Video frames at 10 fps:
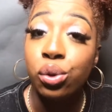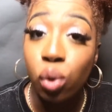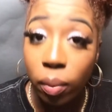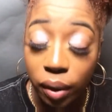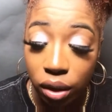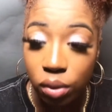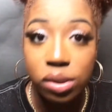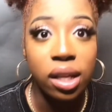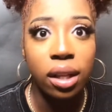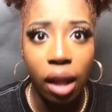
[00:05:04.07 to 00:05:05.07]
normally use
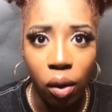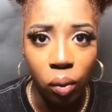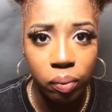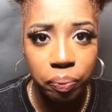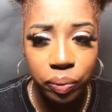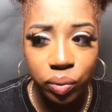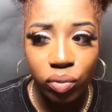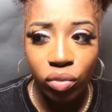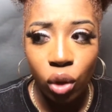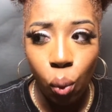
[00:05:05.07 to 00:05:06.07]
get low.
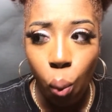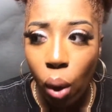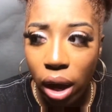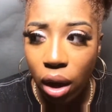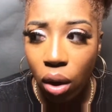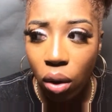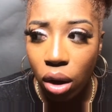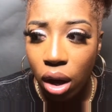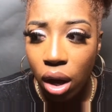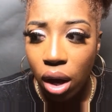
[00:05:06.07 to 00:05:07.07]
Well,
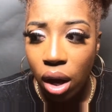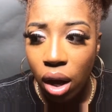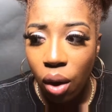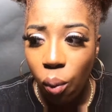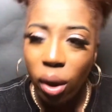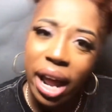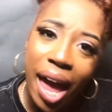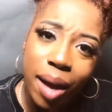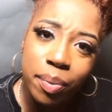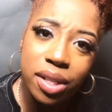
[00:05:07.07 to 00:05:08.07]
what
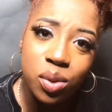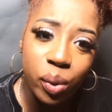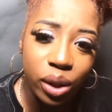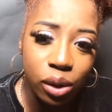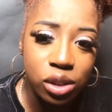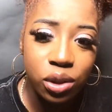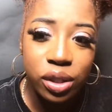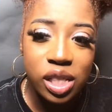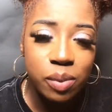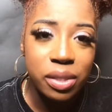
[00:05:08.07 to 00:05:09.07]
happens when those
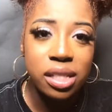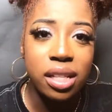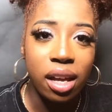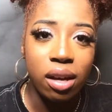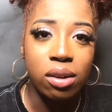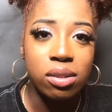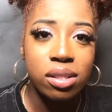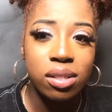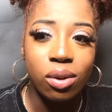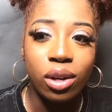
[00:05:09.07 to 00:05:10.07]
Christmas
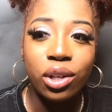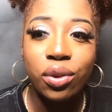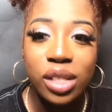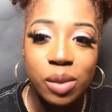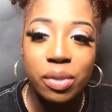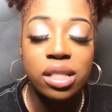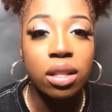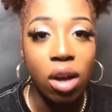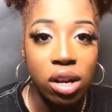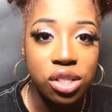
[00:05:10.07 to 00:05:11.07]
sales or Christmas
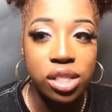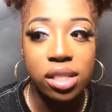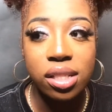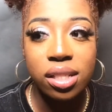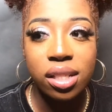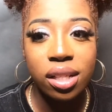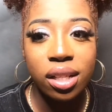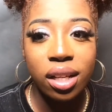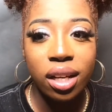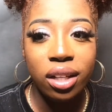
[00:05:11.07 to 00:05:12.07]
launches,
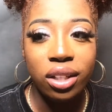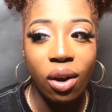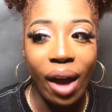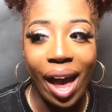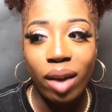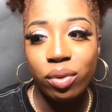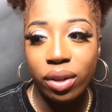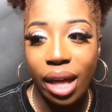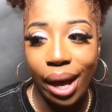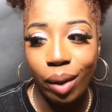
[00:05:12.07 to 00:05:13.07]
after
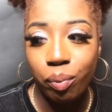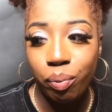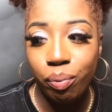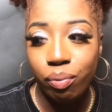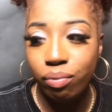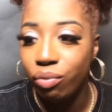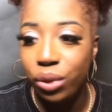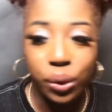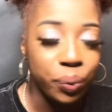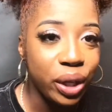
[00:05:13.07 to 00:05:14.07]
that
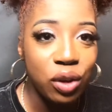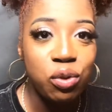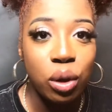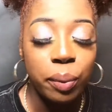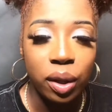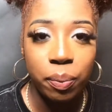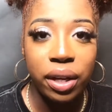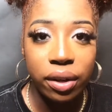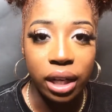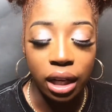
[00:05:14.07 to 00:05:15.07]
3 or 4 month
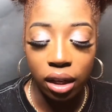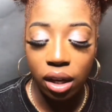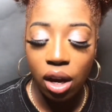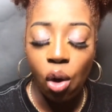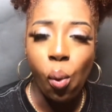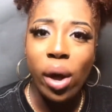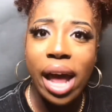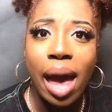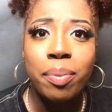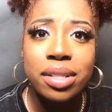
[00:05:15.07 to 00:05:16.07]
period, what
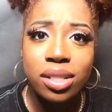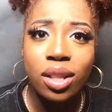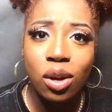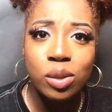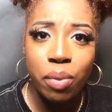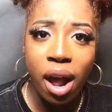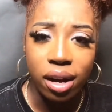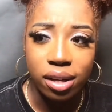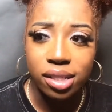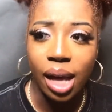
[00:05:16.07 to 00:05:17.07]
happens to those
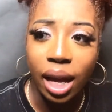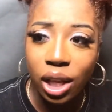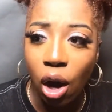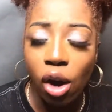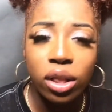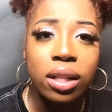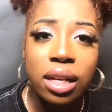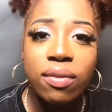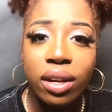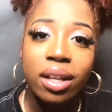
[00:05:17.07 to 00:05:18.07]
products? Like, are the
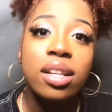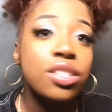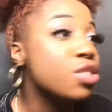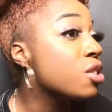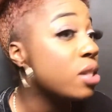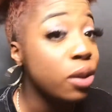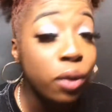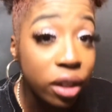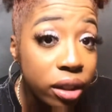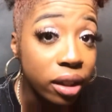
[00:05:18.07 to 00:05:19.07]
leave-in conditioners still
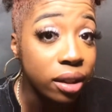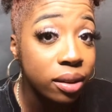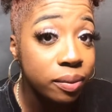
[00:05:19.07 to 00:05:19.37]
good?